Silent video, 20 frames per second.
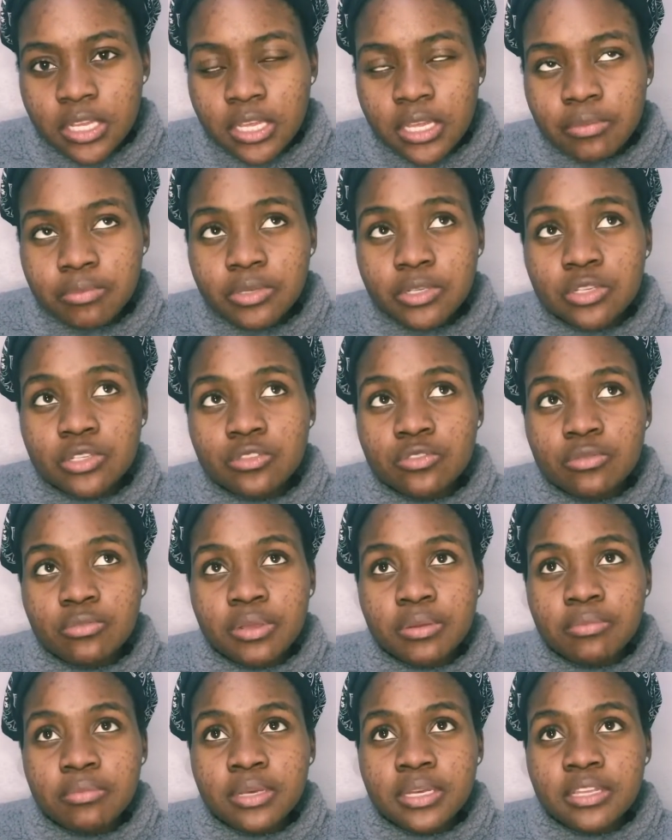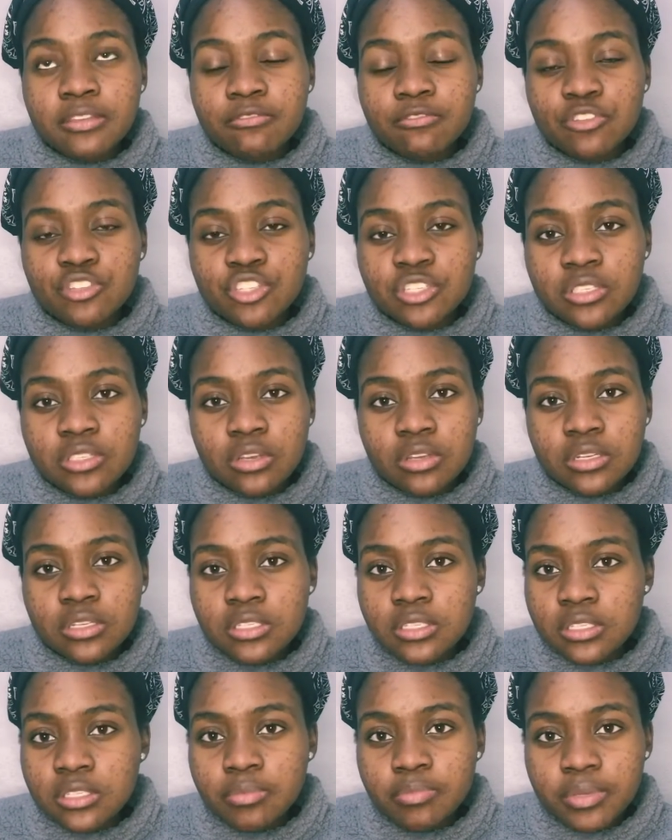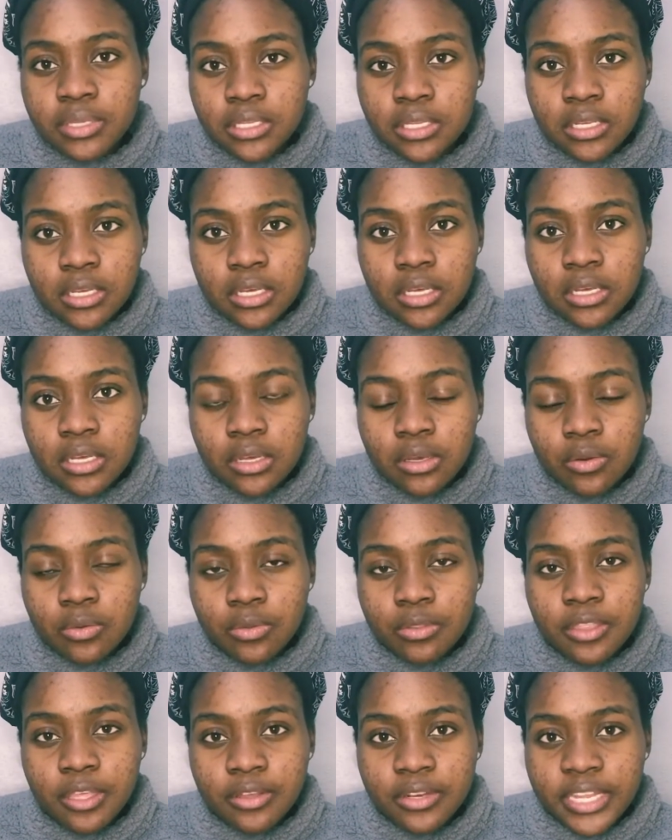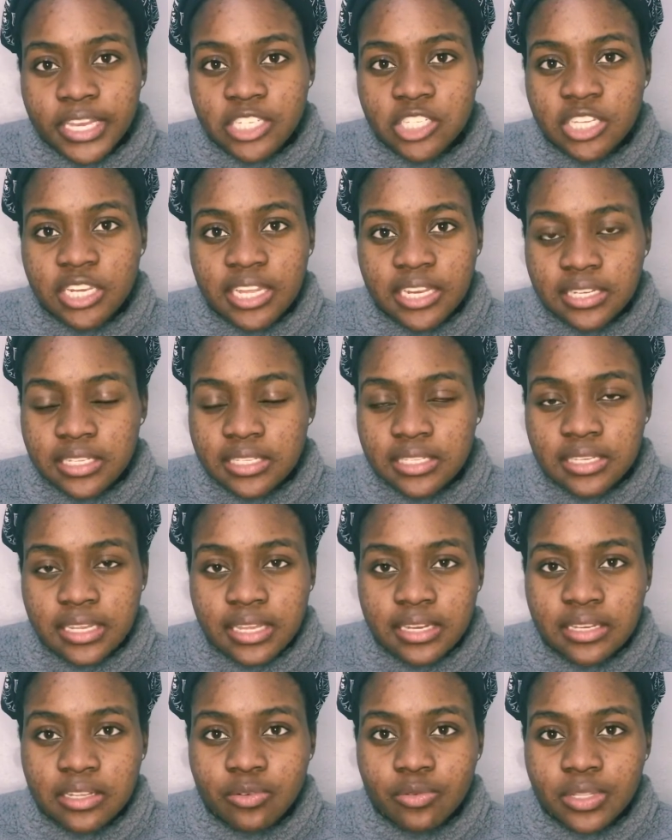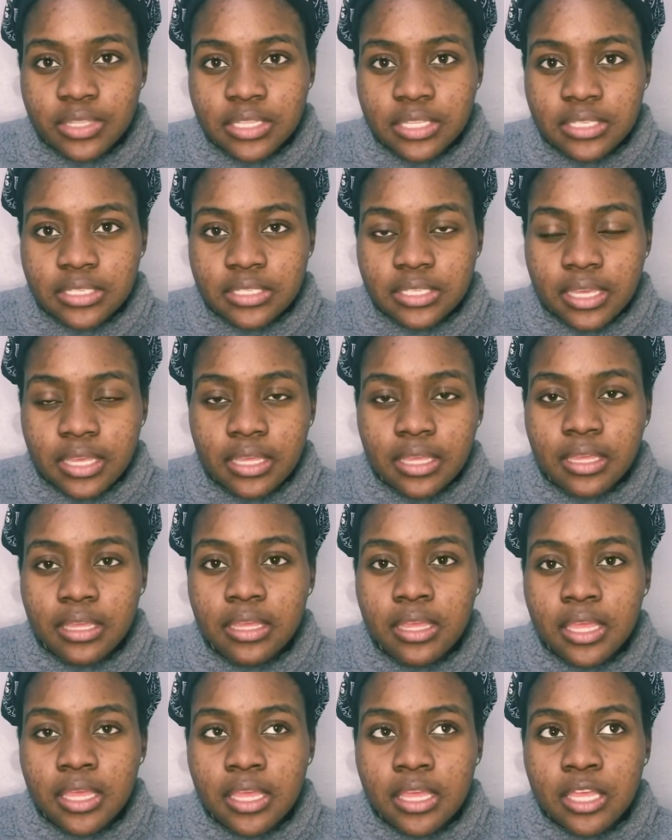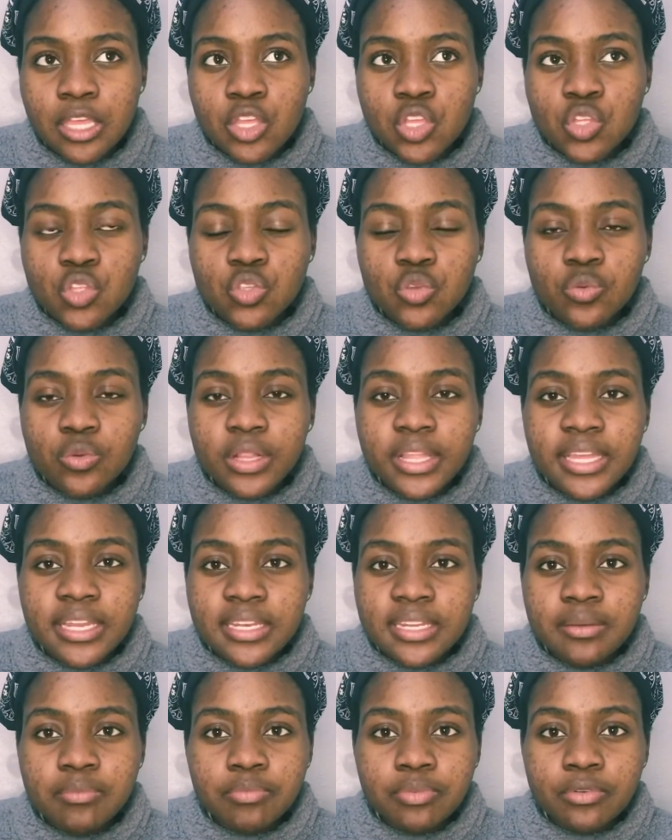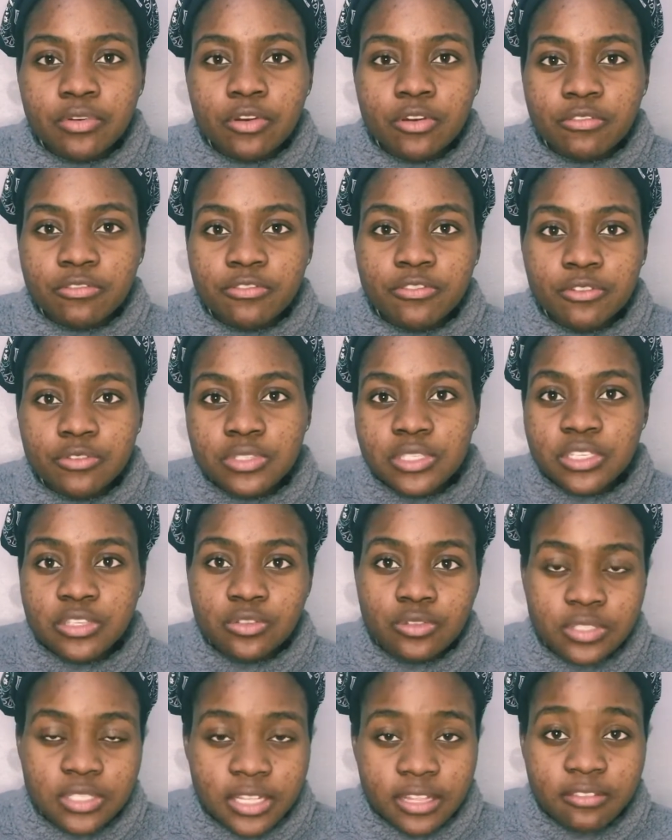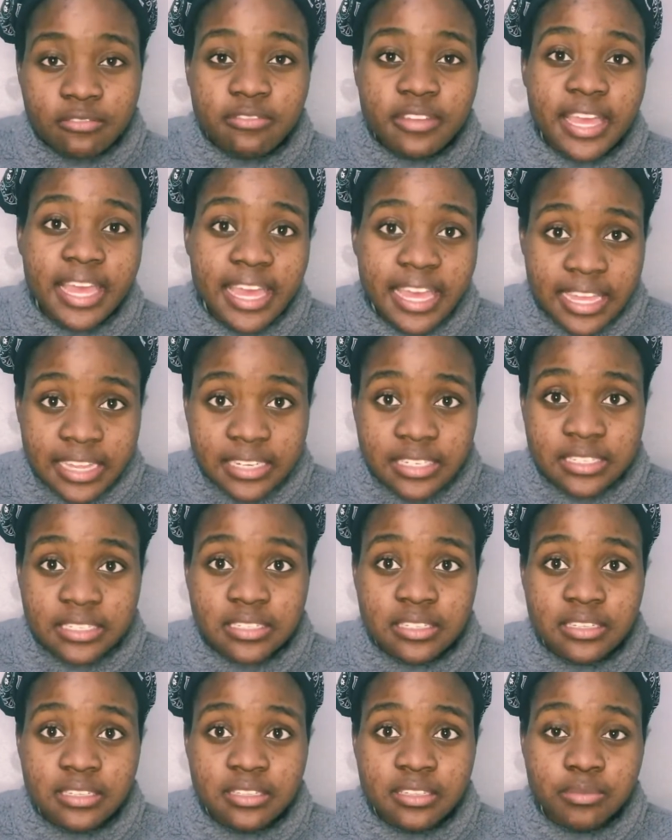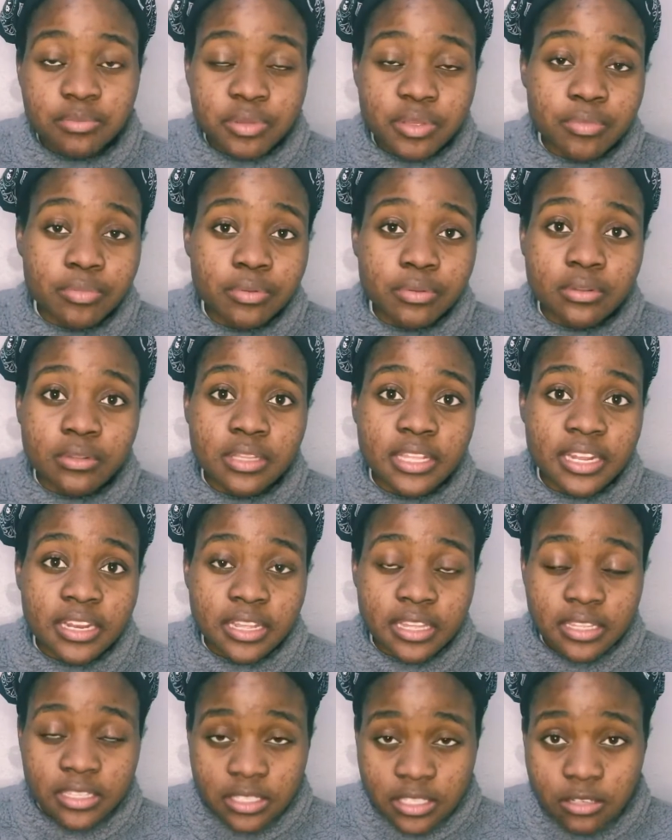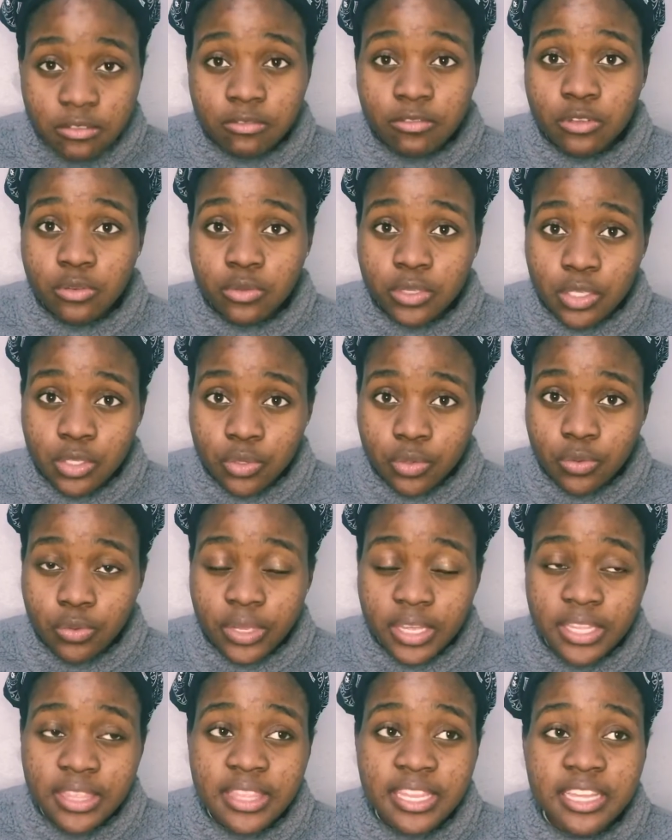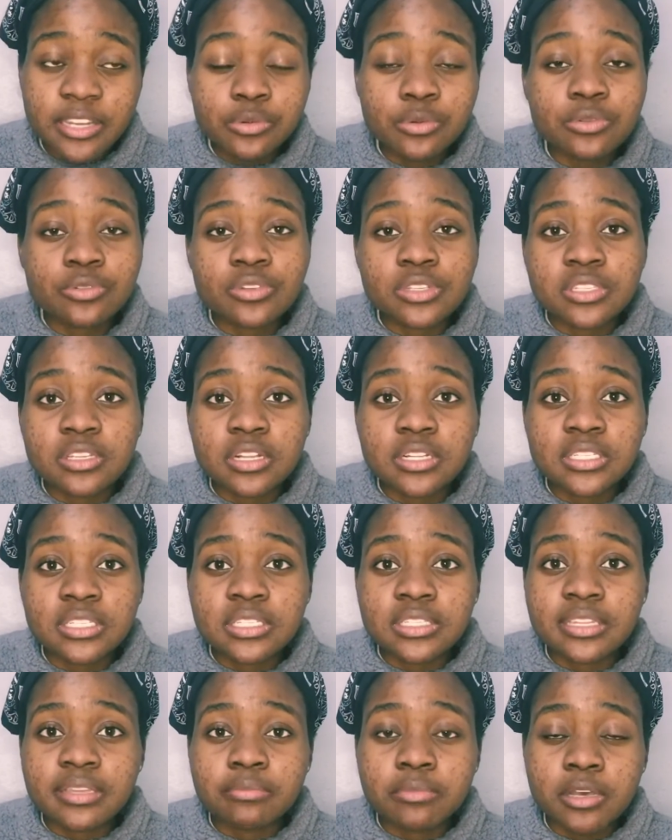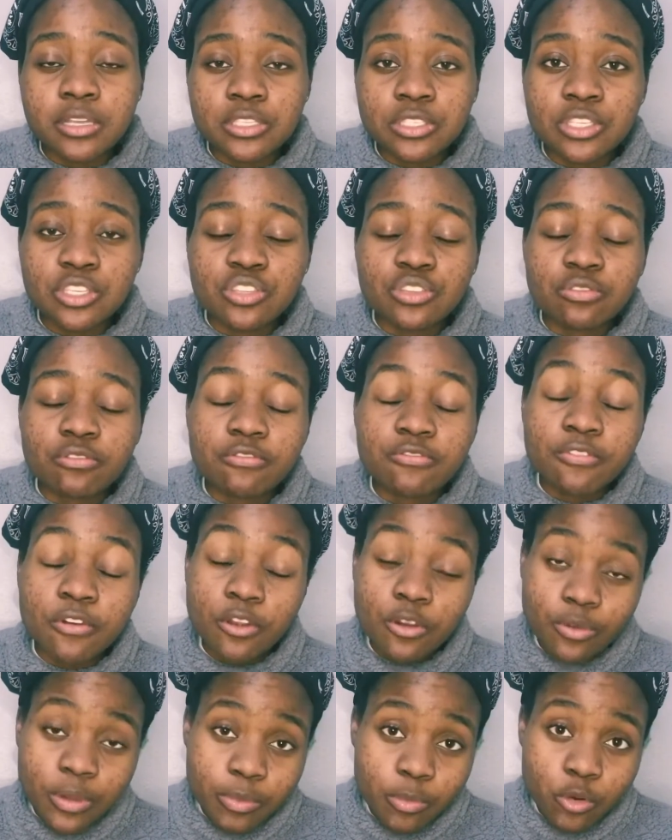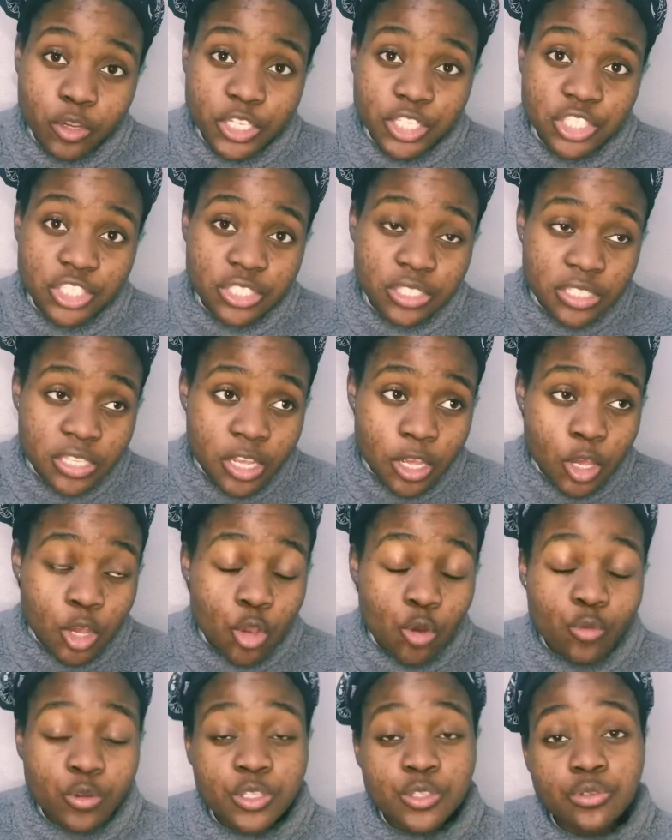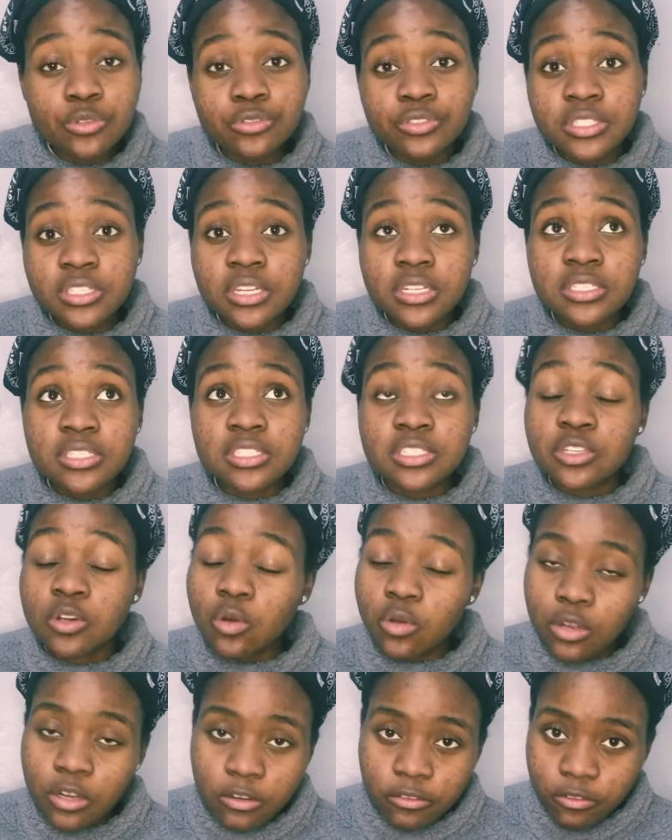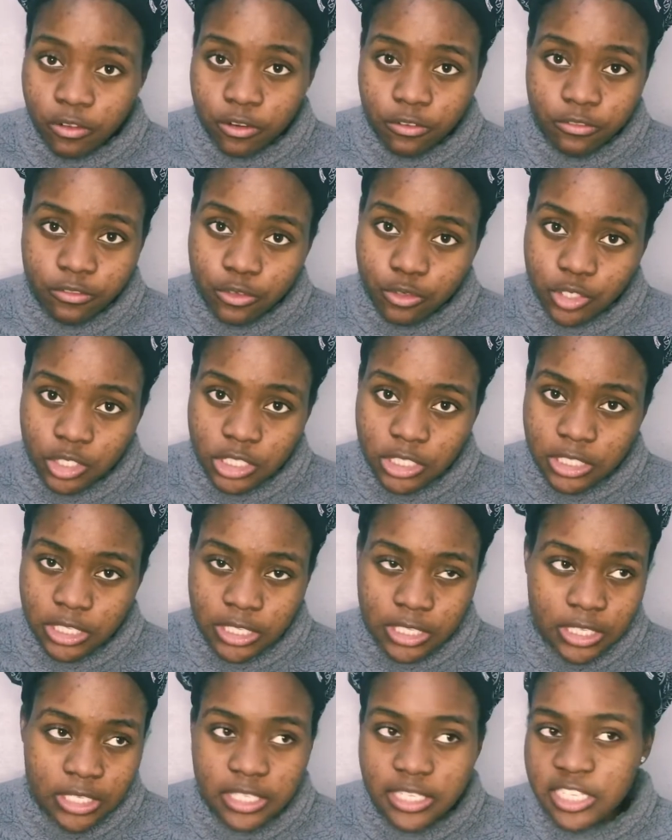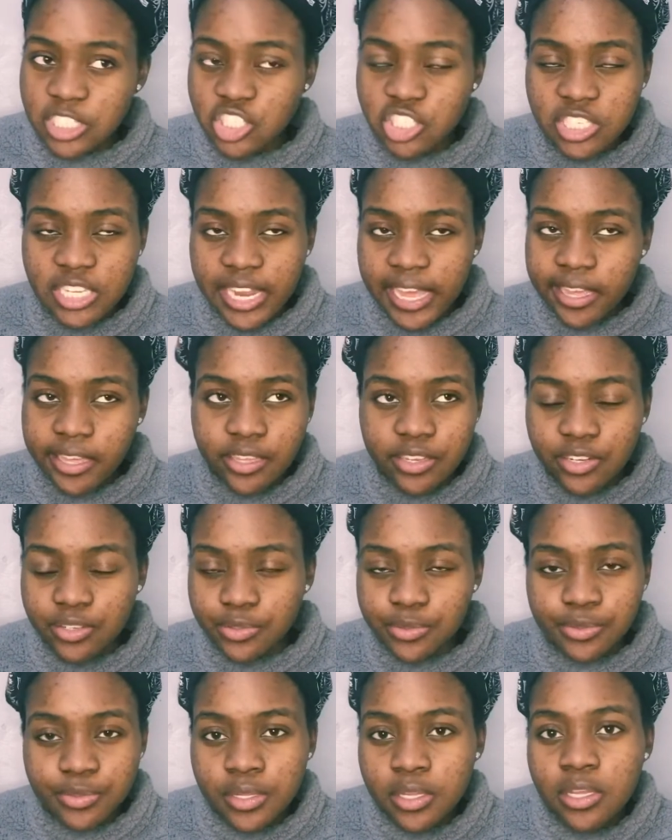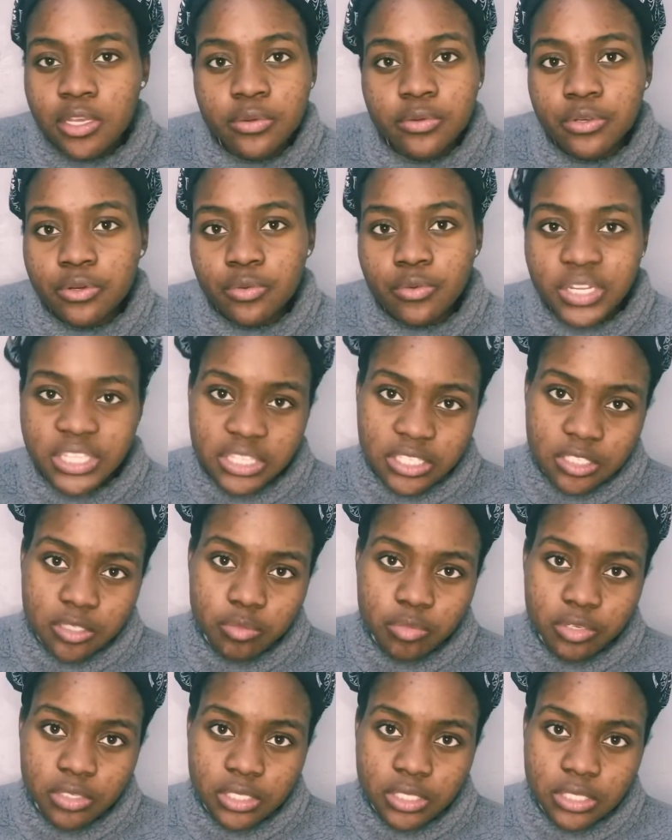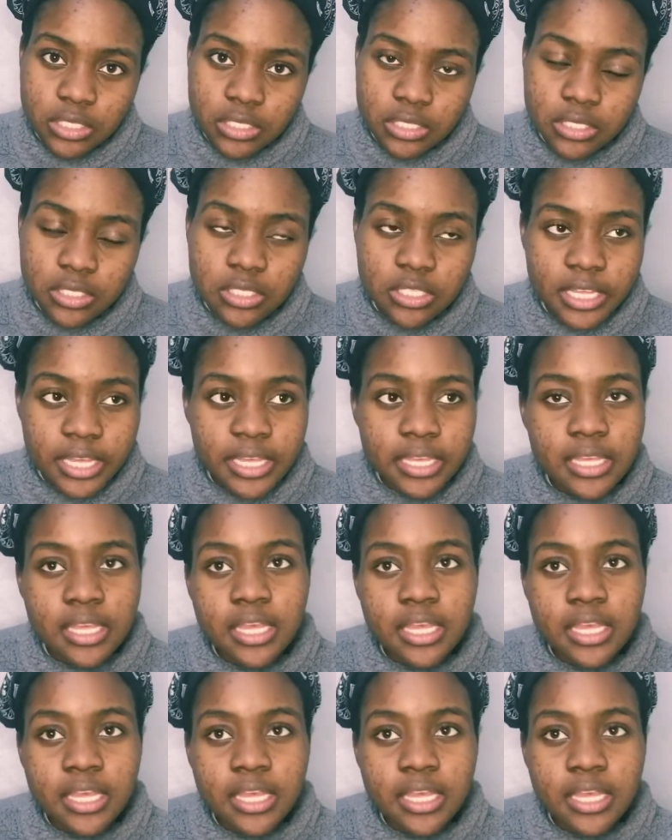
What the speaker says: Because remember, if you're just going to speak without actually understanding what they're saying, you will end up confusing yourself and the people that are interviewing you, and that will result in them asking you follow-up questions, which will result in a whole lot of confusion, and then they just like, no, we don't want this person. Okay.